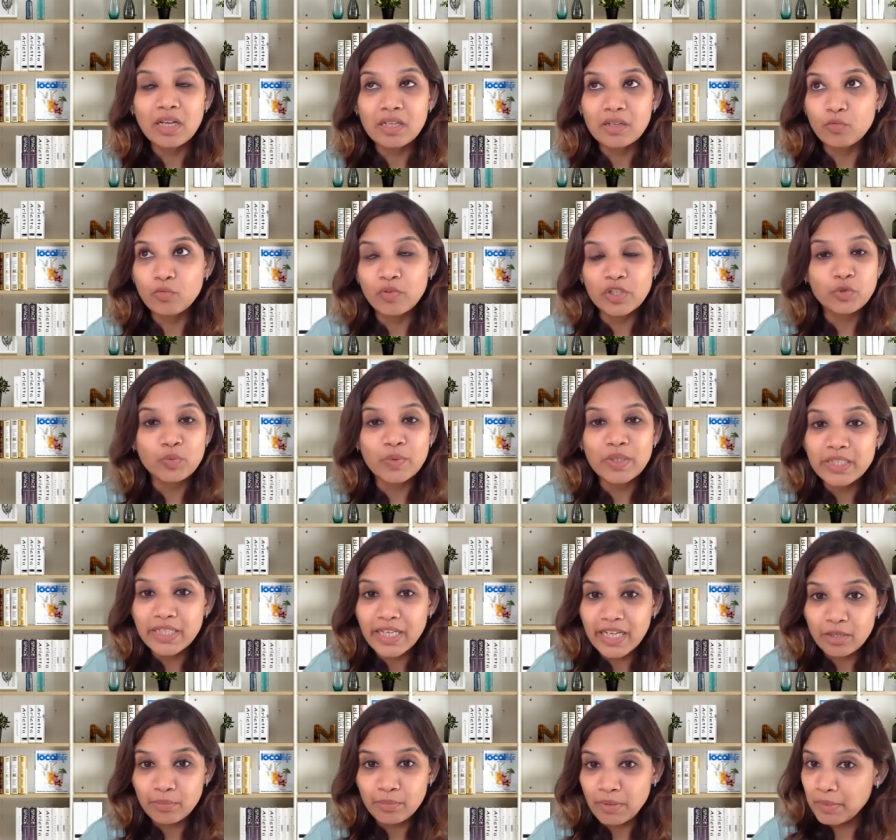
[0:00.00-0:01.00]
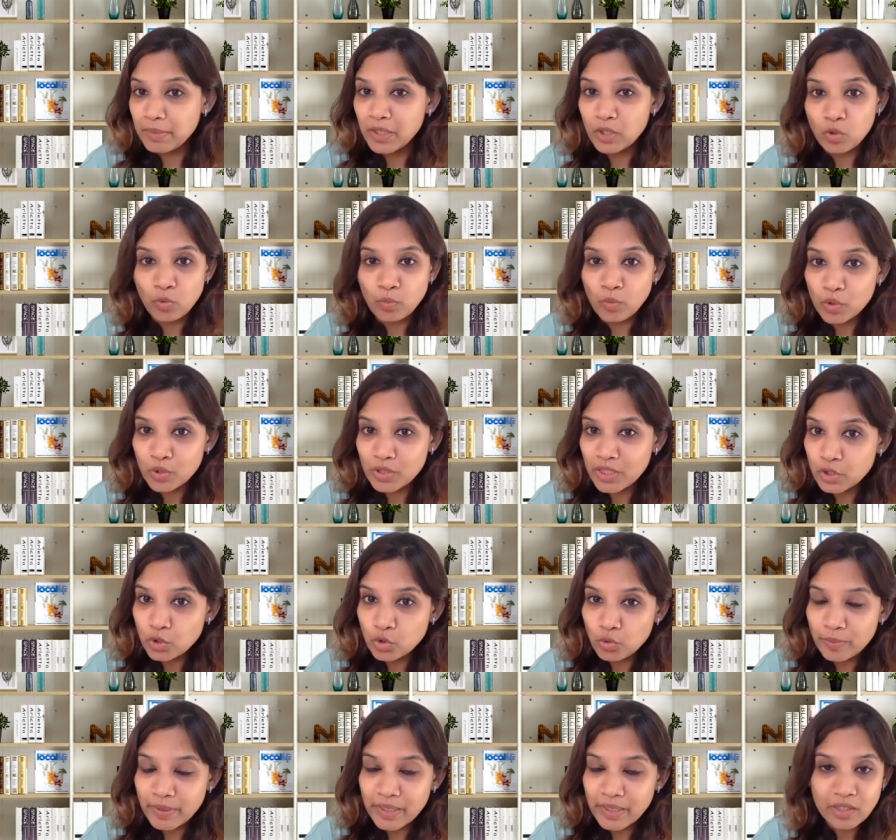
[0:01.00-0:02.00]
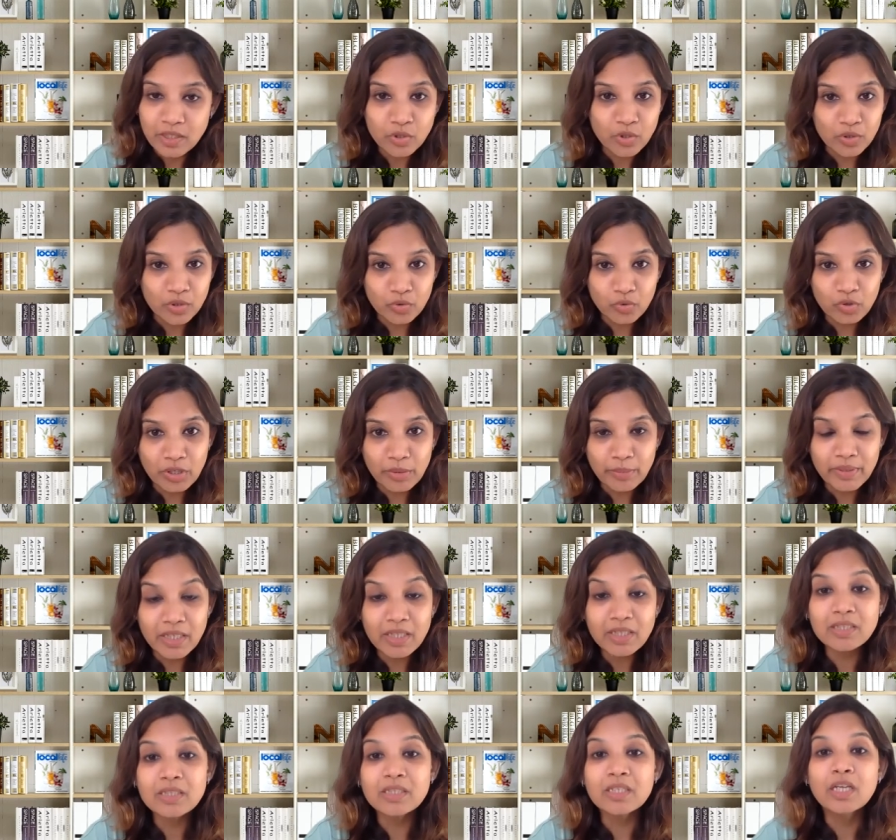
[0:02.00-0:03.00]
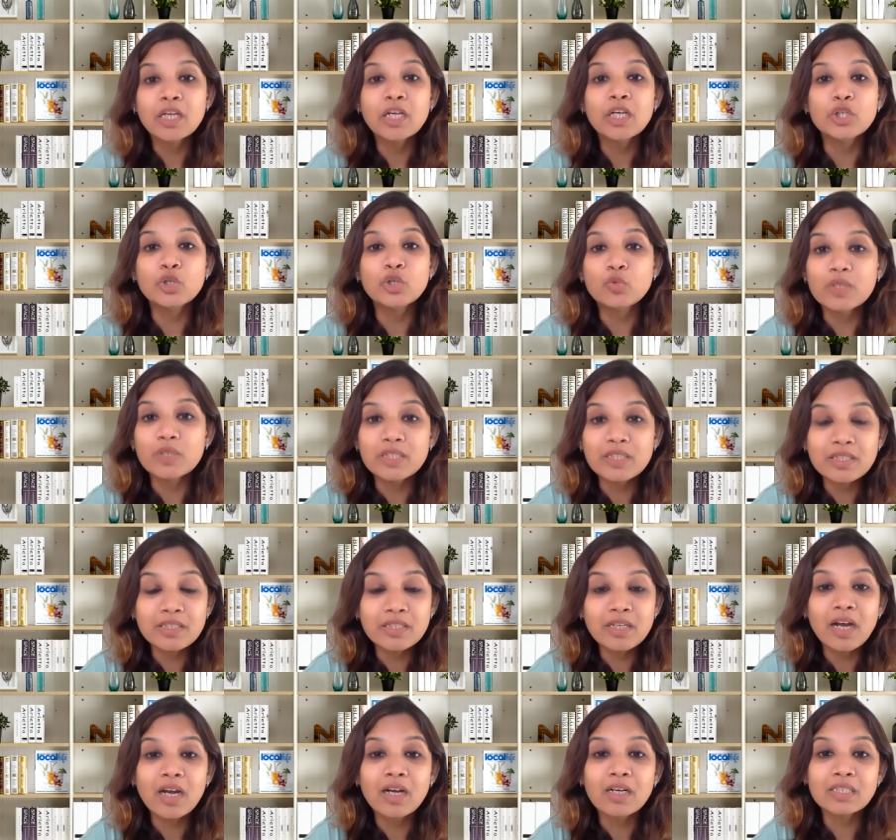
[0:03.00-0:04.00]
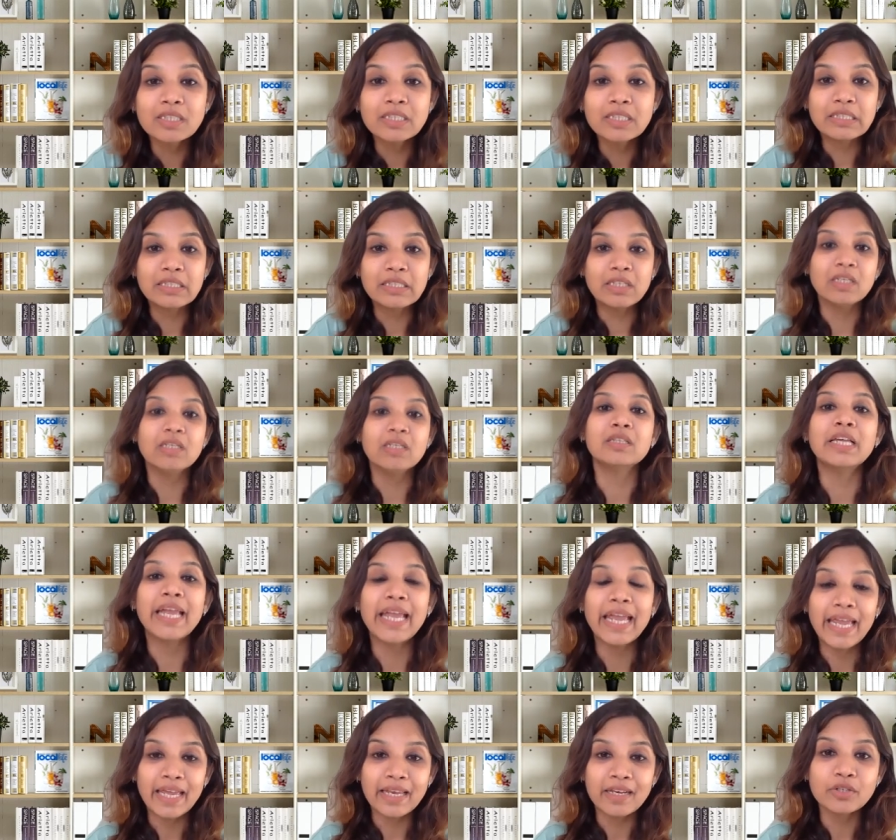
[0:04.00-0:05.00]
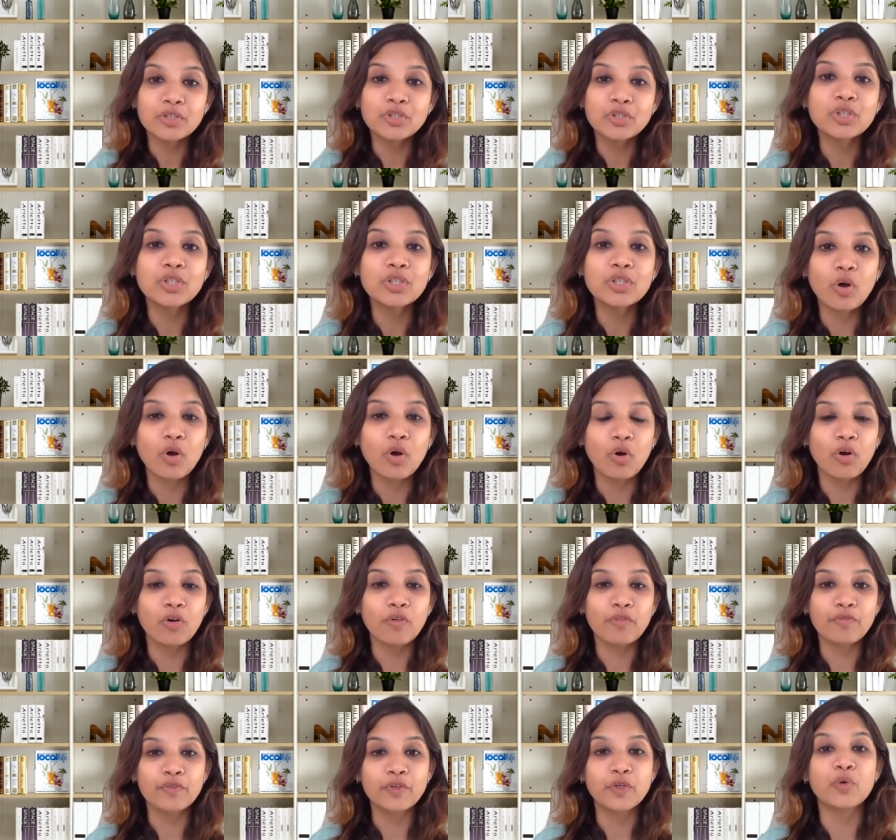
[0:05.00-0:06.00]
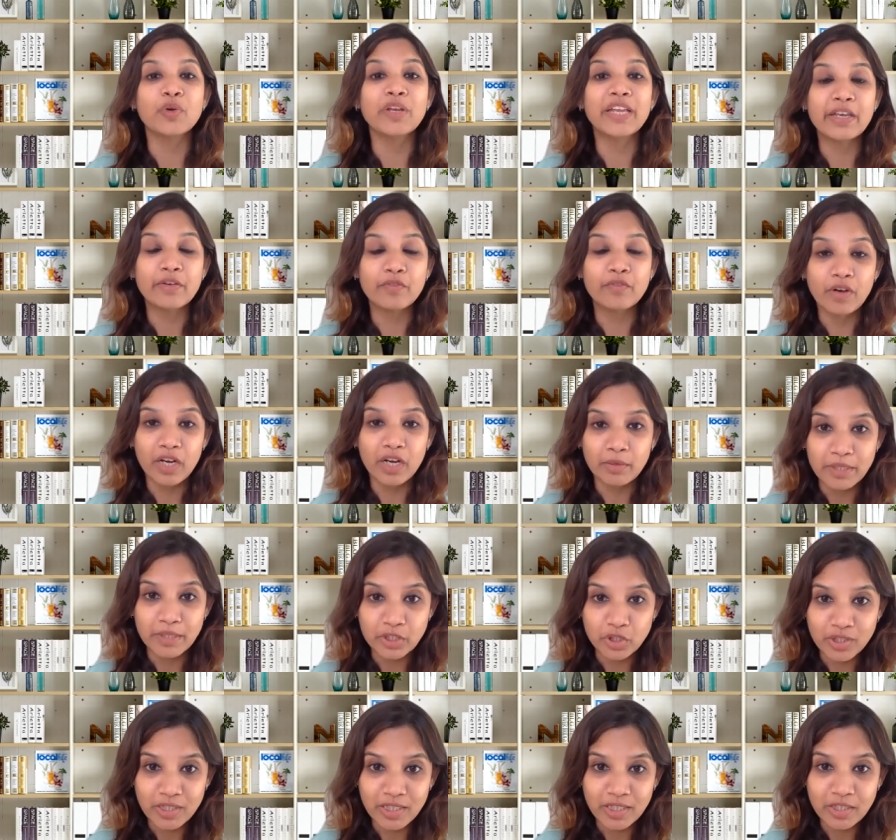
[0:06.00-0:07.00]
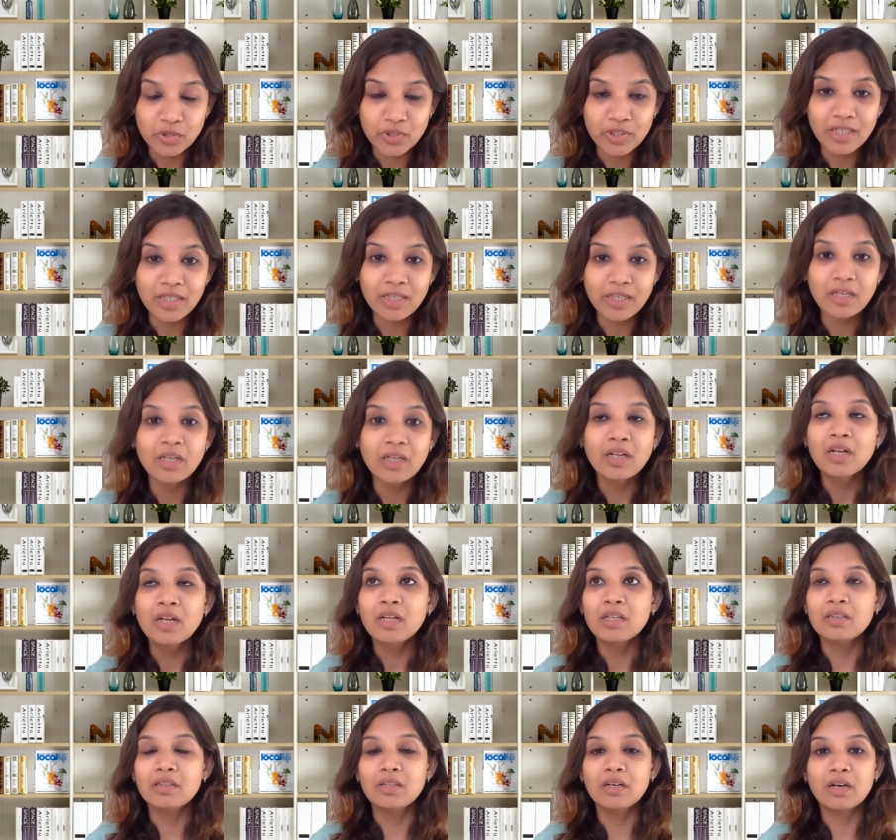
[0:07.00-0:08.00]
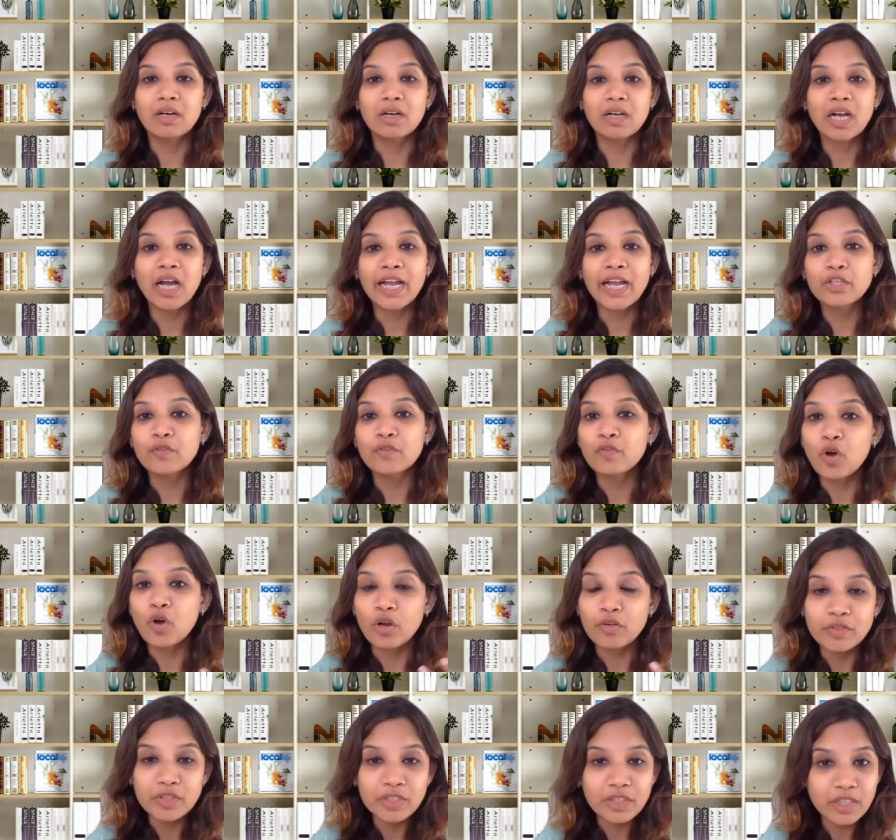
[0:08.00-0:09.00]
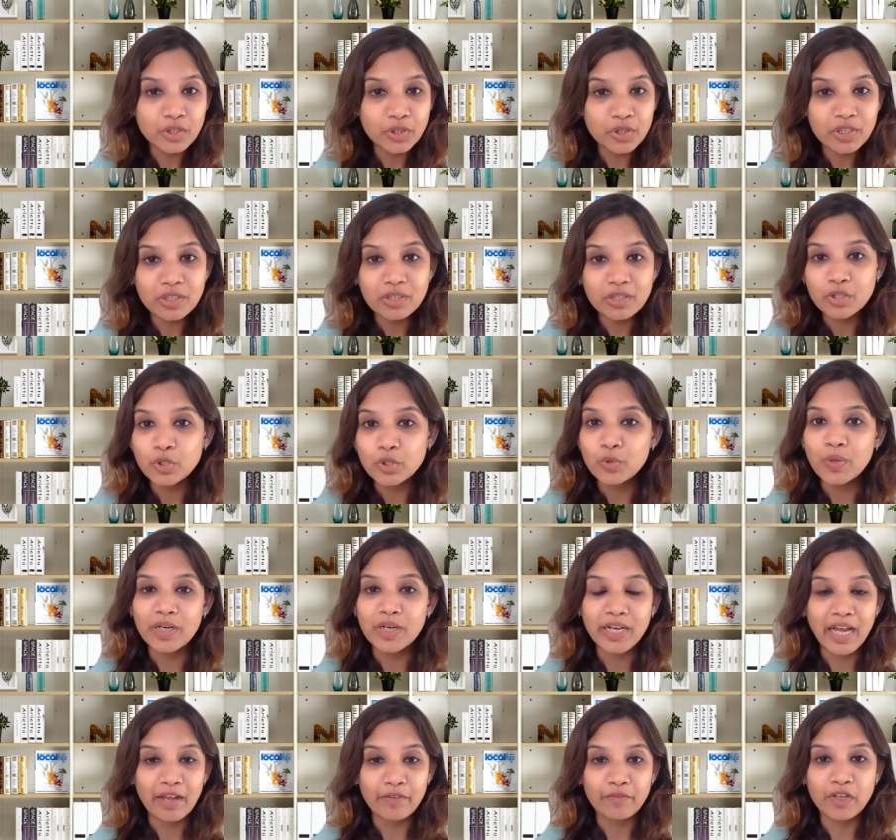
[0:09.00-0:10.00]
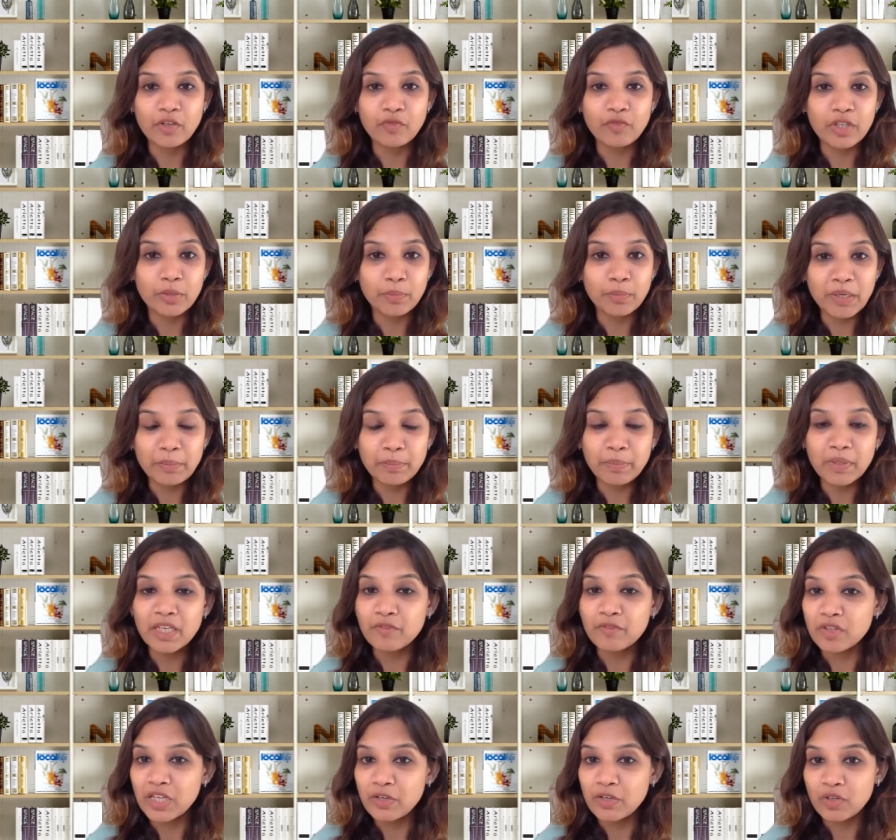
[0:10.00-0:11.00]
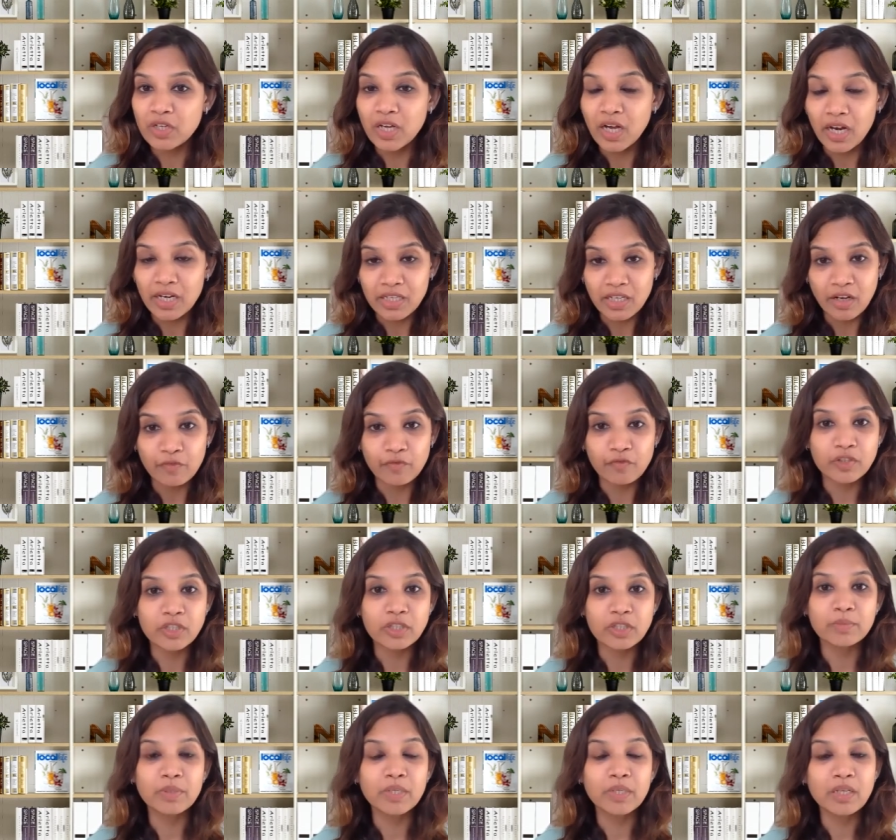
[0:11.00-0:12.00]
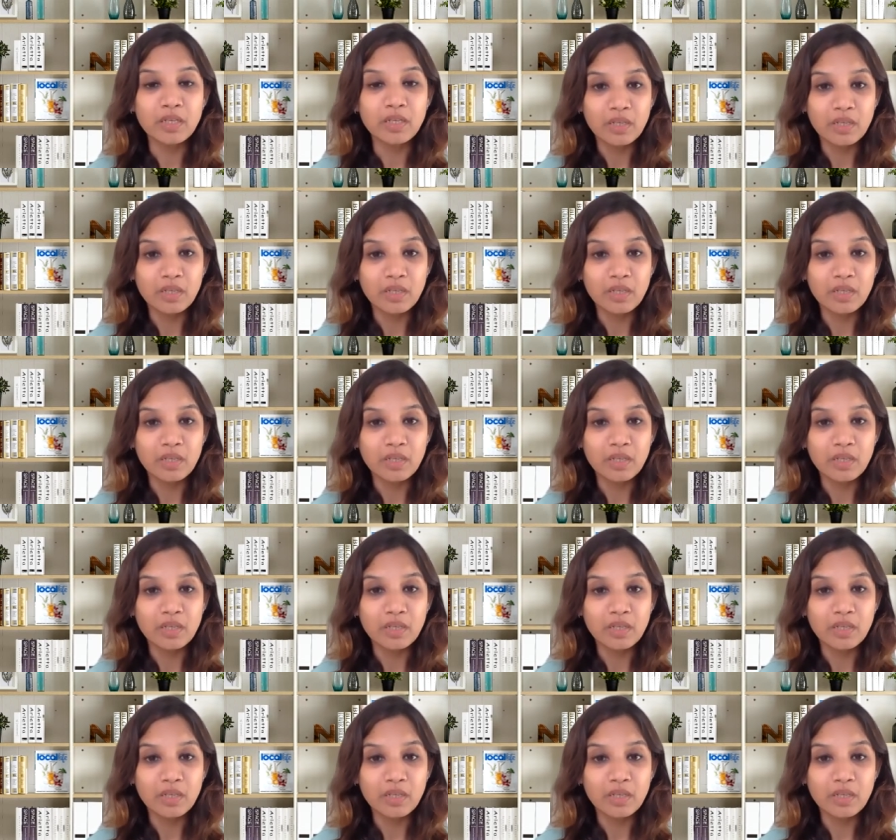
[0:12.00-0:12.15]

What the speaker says: which will take maybe no more than 2 minutes or 3 minutes, you will start seeing the energy of your environment changing, the kind of conversations you are having with people, if they were uncomfortable